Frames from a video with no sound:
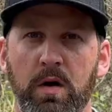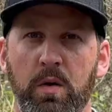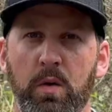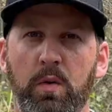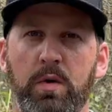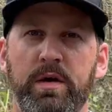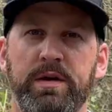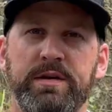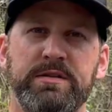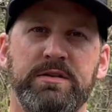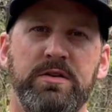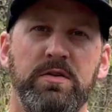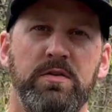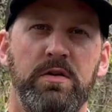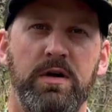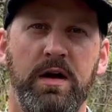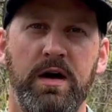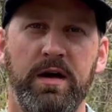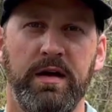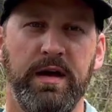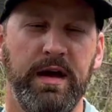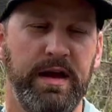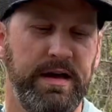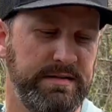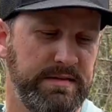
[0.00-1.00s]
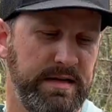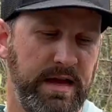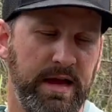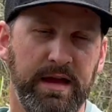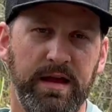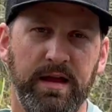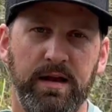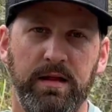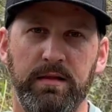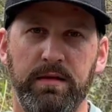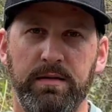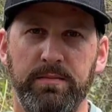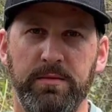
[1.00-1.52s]
What is going on, guys? I
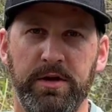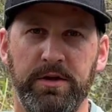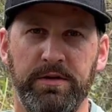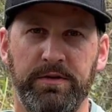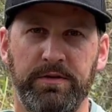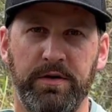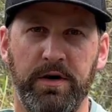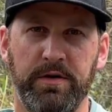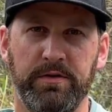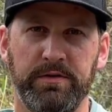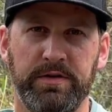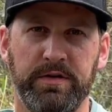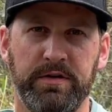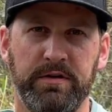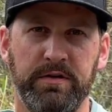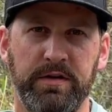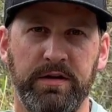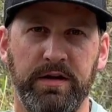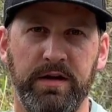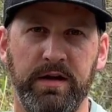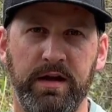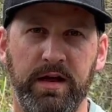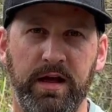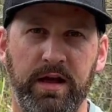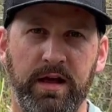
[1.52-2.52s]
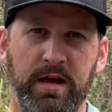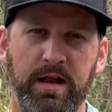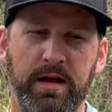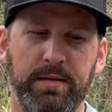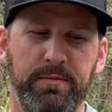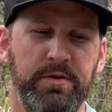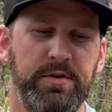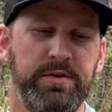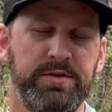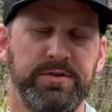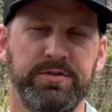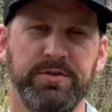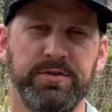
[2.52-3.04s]
got a limit of trout to clean today, and I'm
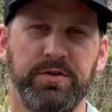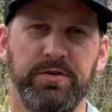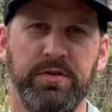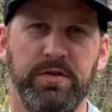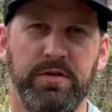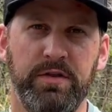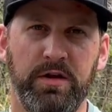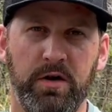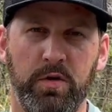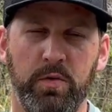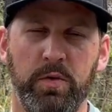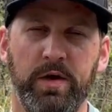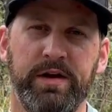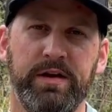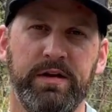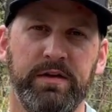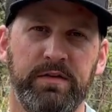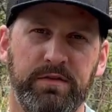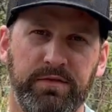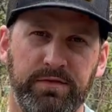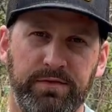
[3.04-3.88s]
going to show you the quickest,